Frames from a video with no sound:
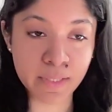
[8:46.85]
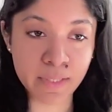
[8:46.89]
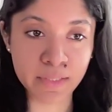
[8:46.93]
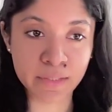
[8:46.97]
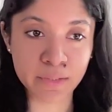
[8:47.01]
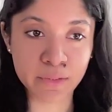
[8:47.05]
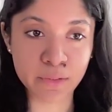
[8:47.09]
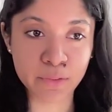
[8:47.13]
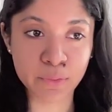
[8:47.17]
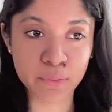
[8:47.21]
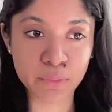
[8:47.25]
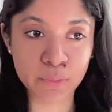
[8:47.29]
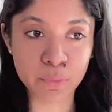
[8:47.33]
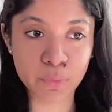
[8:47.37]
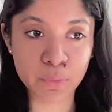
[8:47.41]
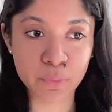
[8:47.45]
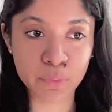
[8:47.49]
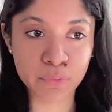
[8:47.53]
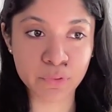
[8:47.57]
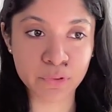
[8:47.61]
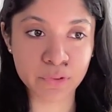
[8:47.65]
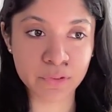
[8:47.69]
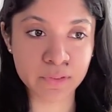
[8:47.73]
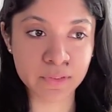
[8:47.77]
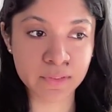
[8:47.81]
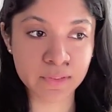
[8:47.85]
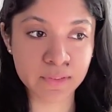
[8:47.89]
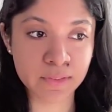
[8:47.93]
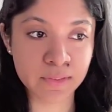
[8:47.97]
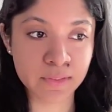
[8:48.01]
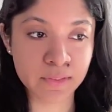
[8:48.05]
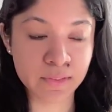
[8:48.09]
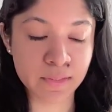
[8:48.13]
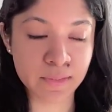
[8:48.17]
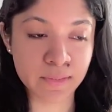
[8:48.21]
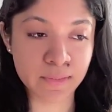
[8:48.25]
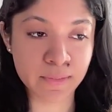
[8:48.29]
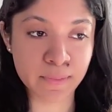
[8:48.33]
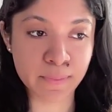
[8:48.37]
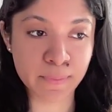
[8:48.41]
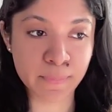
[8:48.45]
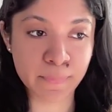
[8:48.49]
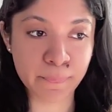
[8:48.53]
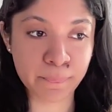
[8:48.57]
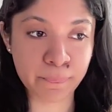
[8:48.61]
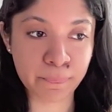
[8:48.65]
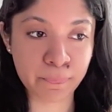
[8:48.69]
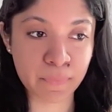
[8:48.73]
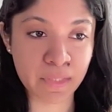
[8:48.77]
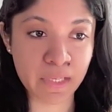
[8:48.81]
and you go just
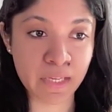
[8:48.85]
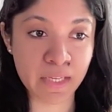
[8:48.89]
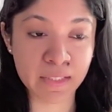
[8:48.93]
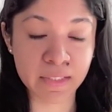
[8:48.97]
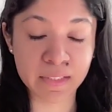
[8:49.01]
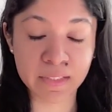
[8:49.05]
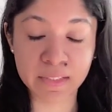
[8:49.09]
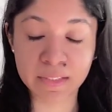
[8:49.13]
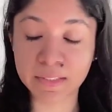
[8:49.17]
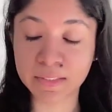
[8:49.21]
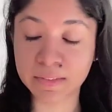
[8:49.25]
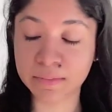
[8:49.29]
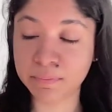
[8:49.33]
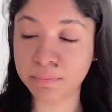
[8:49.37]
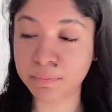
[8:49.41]
and